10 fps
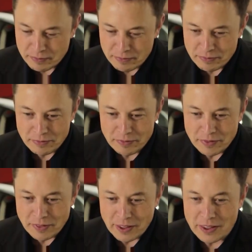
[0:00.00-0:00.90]
Canada
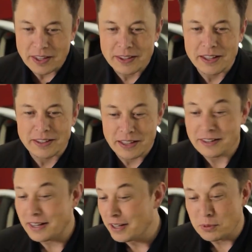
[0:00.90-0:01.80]
and U S,
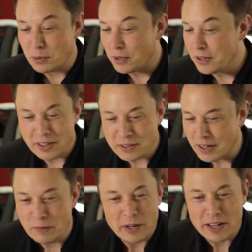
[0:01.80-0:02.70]
though Musk claimed
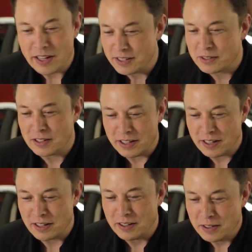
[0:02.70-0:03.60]
that without
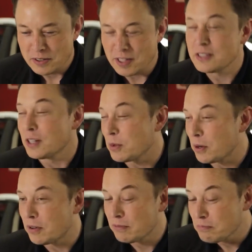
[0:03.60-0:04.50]
regulatory issues to
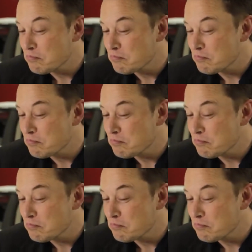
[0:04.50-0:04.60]
sort out with